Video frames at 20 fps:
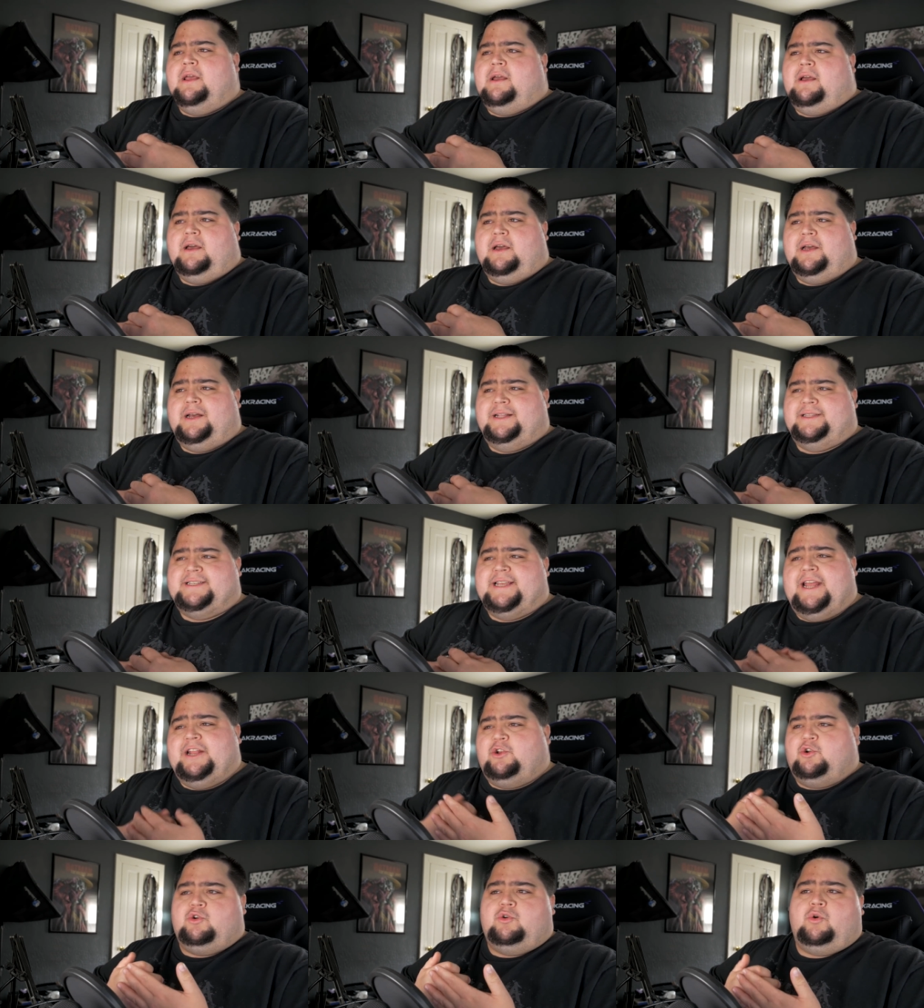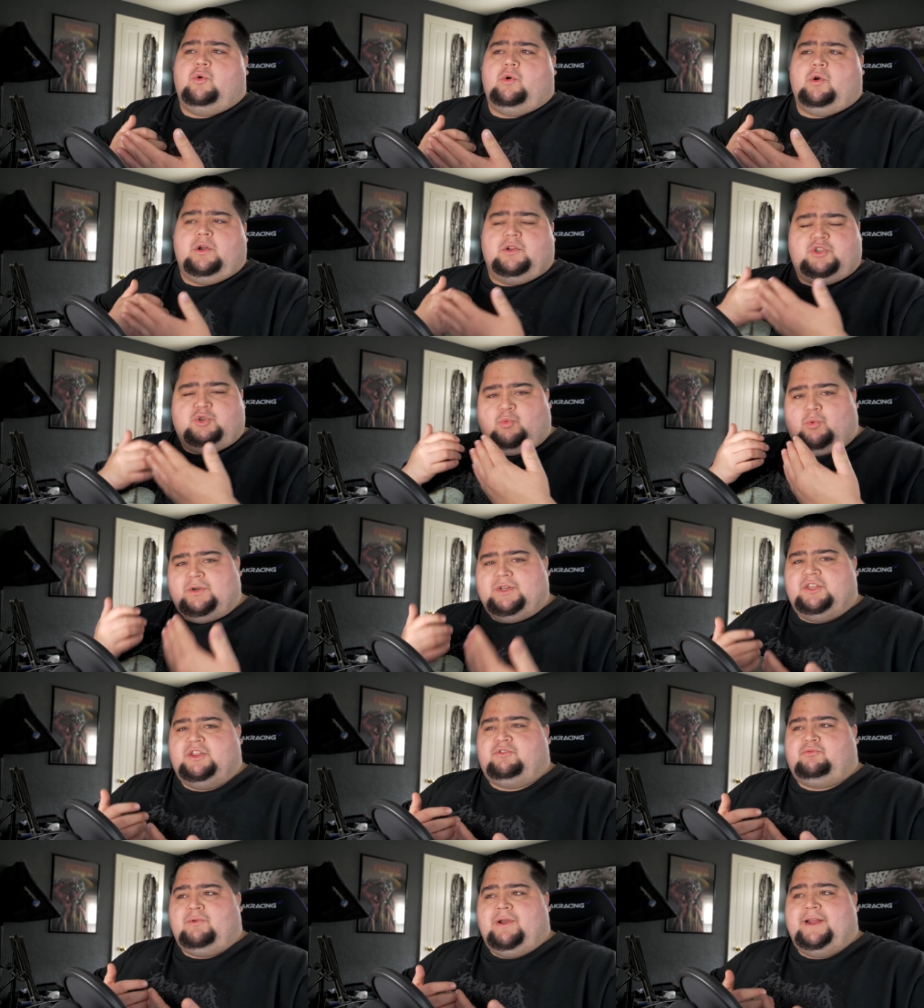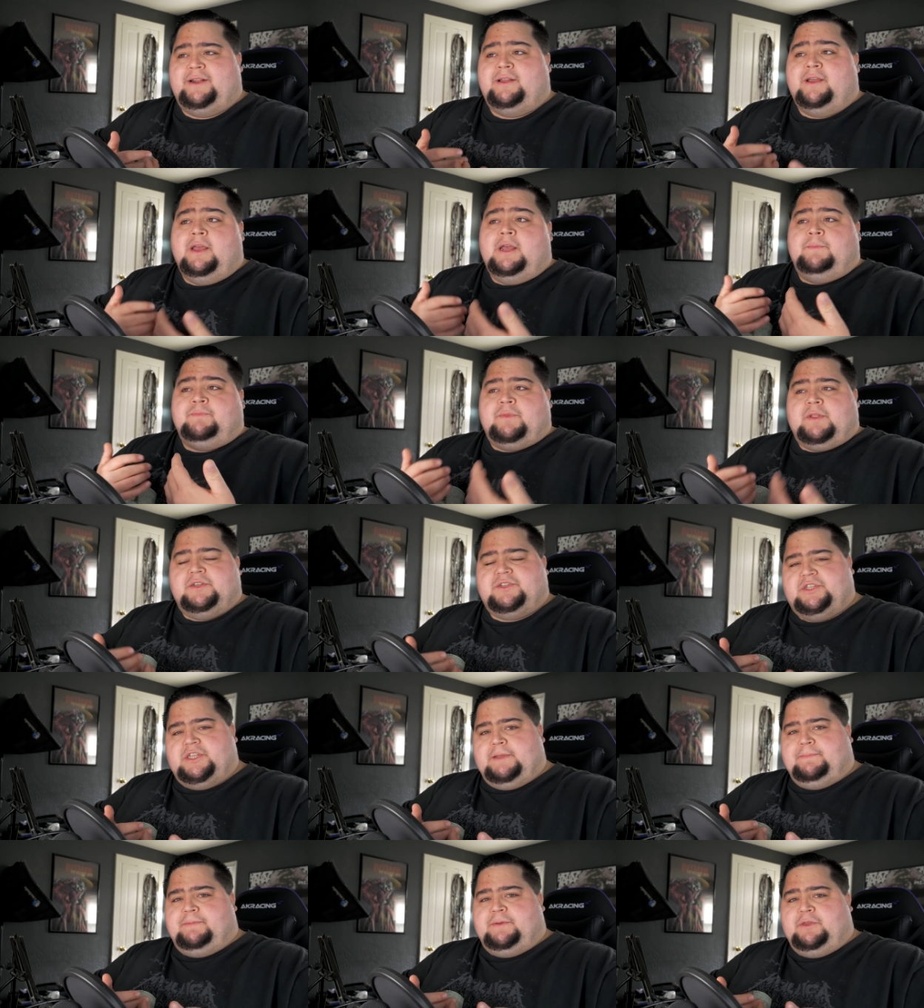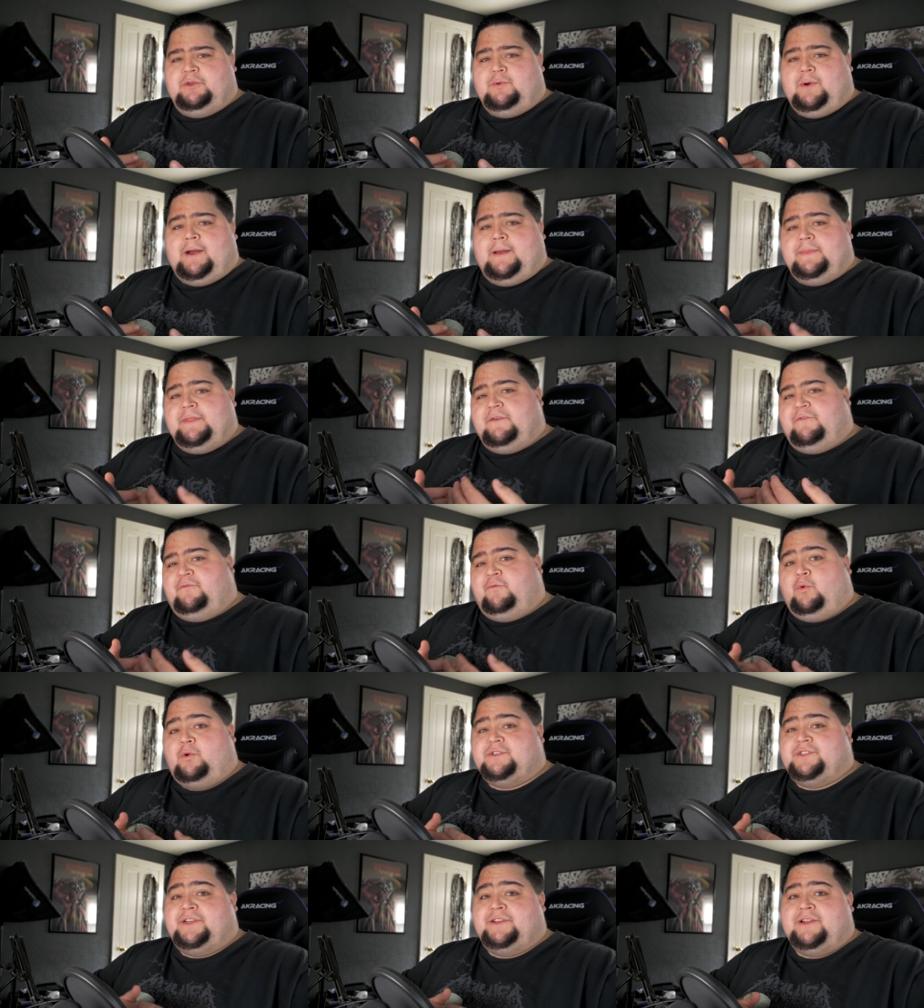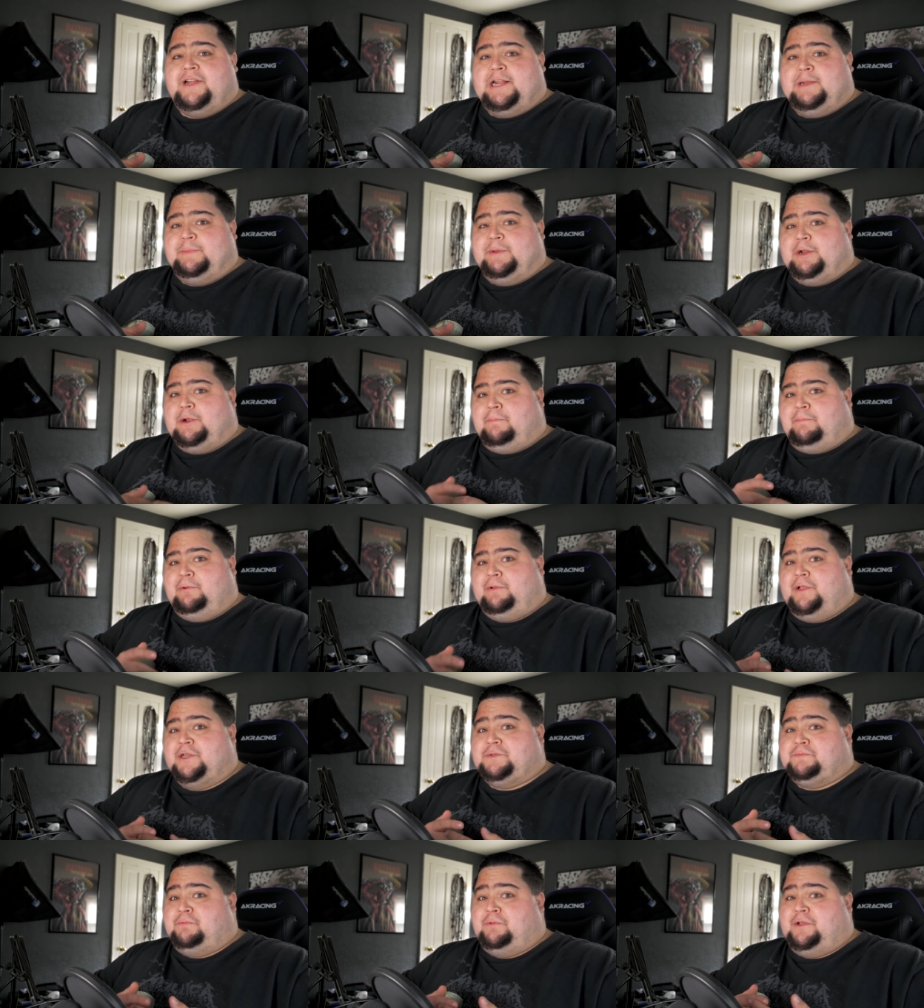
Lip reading: a 10 core 20 thread CPU on the 14 nanometer plus